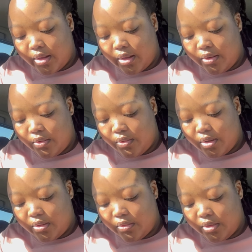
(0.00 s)
I don't know
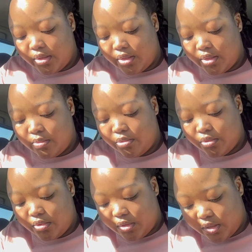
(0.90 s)
how this is
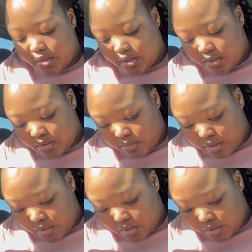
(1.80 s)
supposed to sit, to
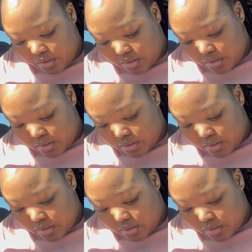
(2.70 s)
be honest.